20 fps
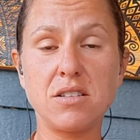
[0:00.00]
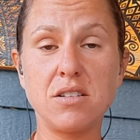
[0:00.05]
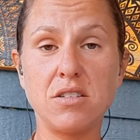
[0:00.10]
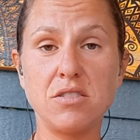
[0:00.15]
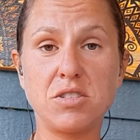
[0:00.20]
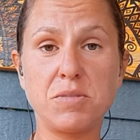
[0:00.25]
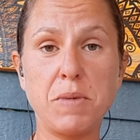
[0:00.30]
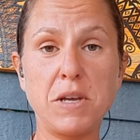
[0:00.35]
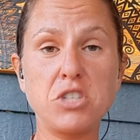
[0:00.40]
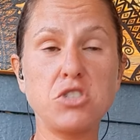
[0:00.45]

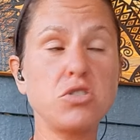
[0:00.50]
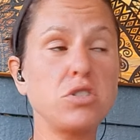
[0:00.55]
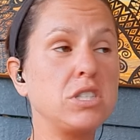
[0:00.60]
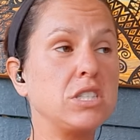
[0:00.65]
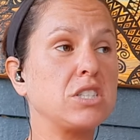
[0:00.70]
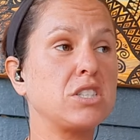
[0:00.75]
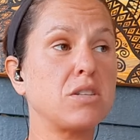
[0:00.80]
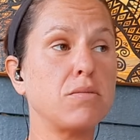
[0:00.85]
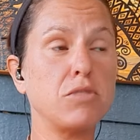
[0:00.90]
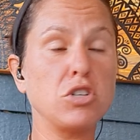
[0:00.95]
especially
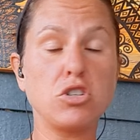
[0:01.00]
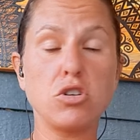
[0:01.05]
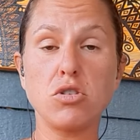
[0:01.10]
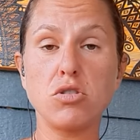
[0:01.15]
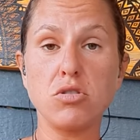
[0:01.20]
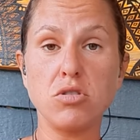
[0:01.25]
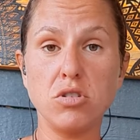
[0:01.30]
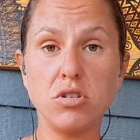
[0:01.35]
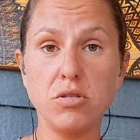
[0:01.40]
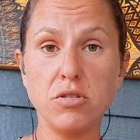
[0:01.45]
as the
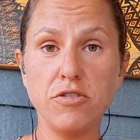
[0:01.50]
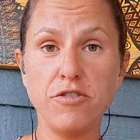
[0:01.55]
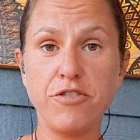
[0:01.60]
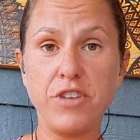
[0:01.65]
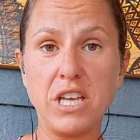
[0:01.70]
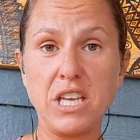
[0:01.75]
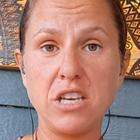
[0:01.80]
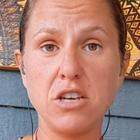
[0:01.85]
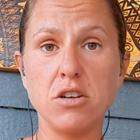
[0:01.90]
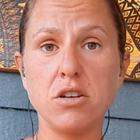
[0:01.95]
maternal
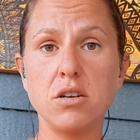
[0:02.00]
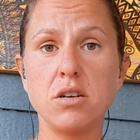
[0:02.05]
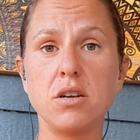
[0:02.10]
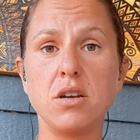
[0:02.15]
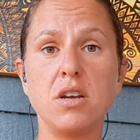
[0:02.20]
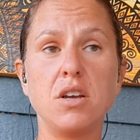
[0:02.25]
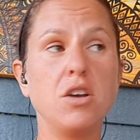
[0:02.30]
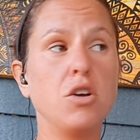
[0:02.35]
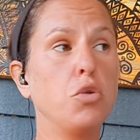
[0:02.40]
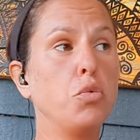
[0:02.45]
figure,
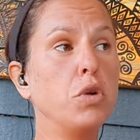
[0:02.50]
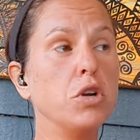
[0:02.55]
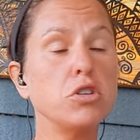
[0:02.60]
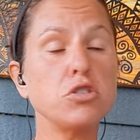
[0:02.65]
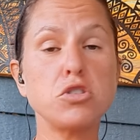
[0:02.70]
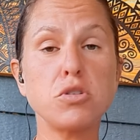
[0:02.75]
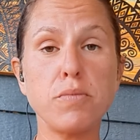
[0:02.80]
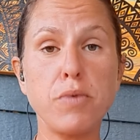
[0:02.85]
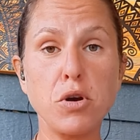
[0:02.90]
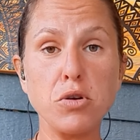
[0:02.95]
we are
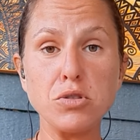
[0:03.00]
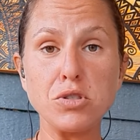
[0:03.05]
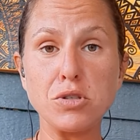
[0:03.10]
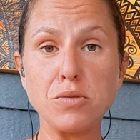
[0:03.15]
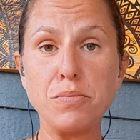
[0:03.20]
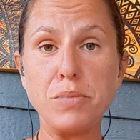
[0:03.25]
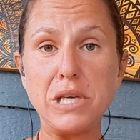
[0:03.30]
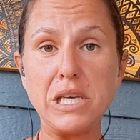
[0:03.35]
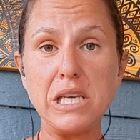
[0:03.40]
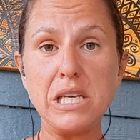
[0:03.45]
supposed to
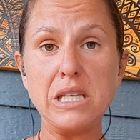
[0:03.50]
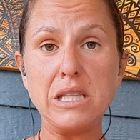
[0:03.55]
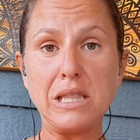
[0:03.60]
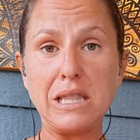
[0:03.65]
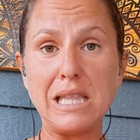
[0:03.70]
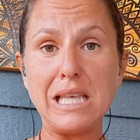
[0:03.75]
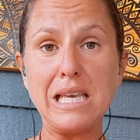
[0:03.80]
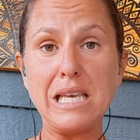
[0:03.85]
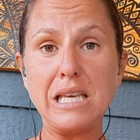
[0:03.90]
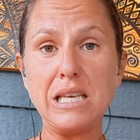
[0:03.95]
be
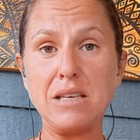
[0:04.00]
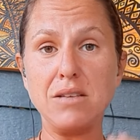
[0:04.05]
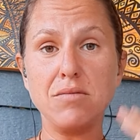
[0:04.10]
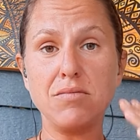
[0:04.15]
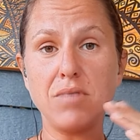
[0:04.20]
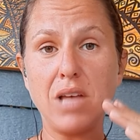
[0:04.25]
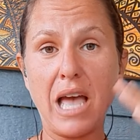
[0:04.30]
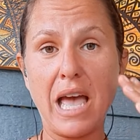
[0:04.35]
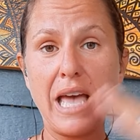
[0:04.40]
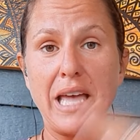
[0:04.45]
the
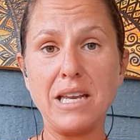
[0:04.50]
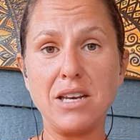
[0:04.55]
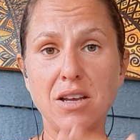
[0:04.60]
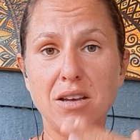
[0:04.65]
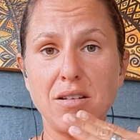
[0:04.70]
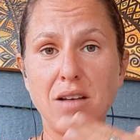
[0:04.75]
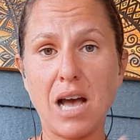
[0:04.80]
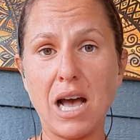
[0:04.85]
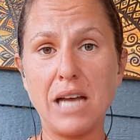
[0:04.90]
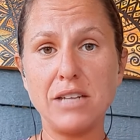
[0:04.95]
head
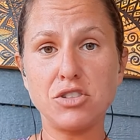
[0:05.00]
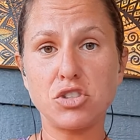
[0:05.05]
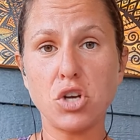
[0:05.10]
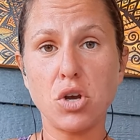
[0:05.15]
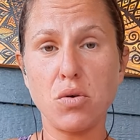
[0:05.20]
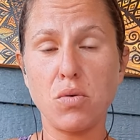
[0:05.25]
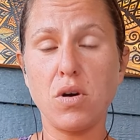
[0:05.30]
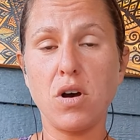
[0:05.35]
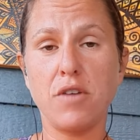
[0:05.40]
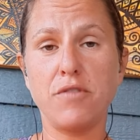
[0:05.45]

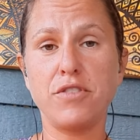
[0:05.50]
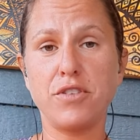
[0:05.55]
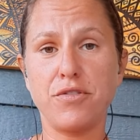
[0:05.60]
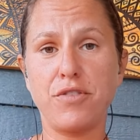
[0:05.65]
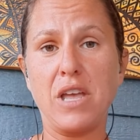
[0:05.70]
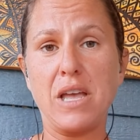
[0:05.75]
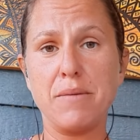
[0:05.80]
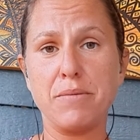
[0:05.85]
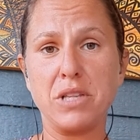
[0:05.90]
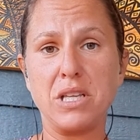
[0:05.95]
honcho of the
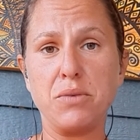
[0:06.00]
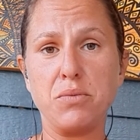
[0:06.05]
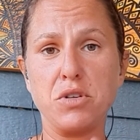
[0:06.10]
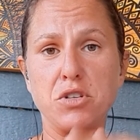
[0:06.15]
family. We